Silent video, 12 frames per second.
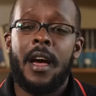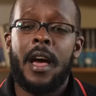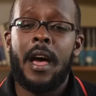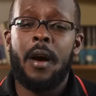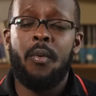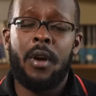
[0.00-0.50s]

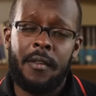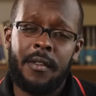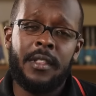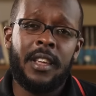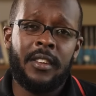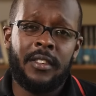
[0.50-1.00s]
One of the
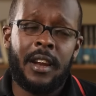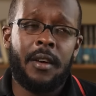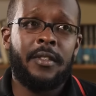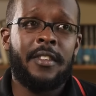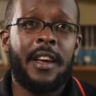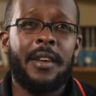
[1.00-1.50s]
things that I
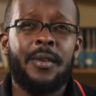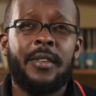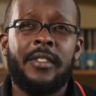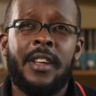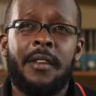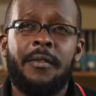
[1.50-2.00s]
will tell you
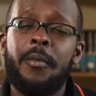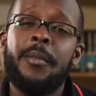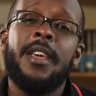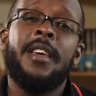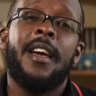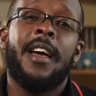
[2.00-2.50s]
is that for
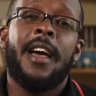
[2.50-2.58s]
me,